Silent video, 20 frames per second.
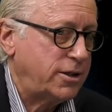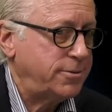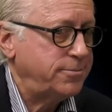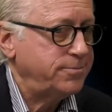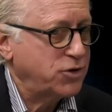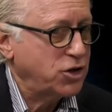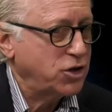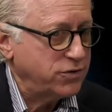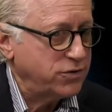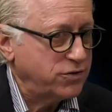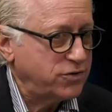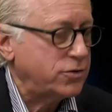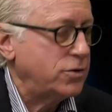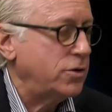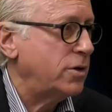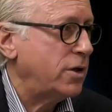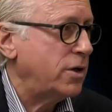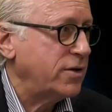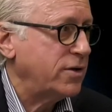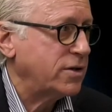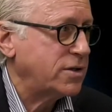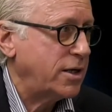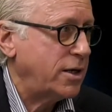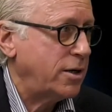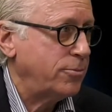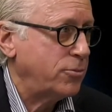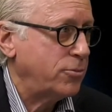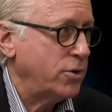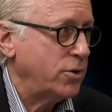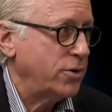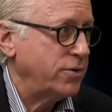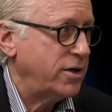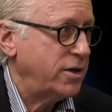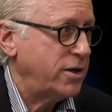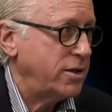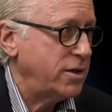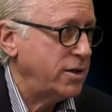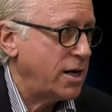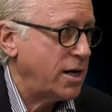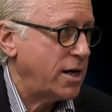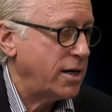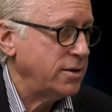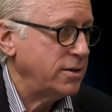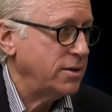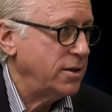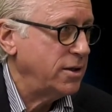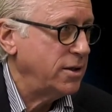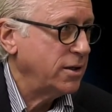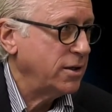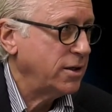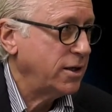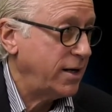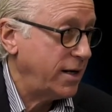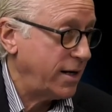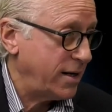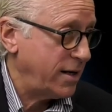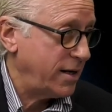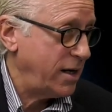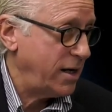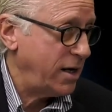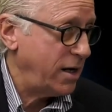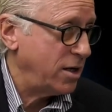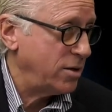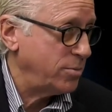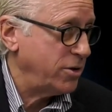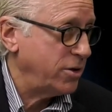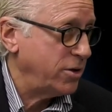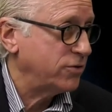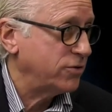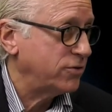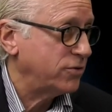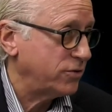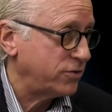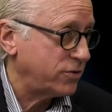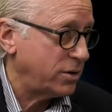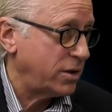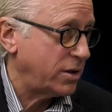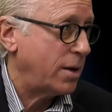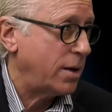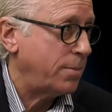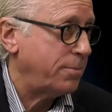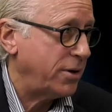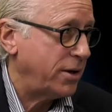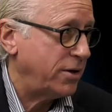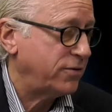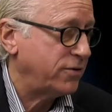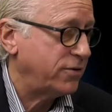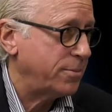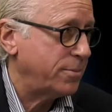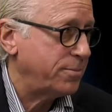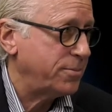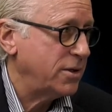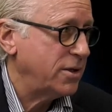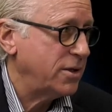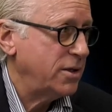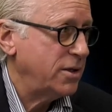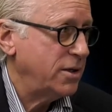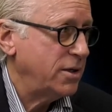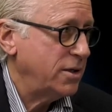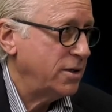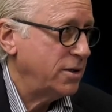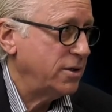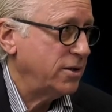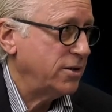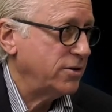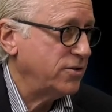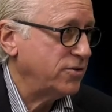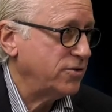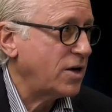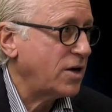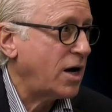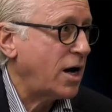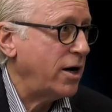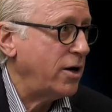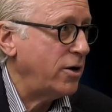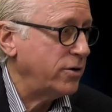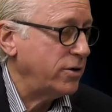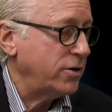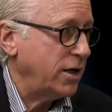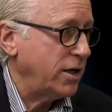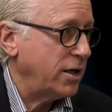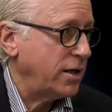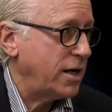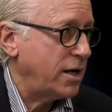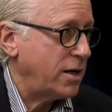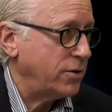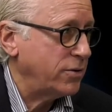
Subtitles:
concern on the town board that it not get out of hand, because there's a lot of pent-up desire to get out.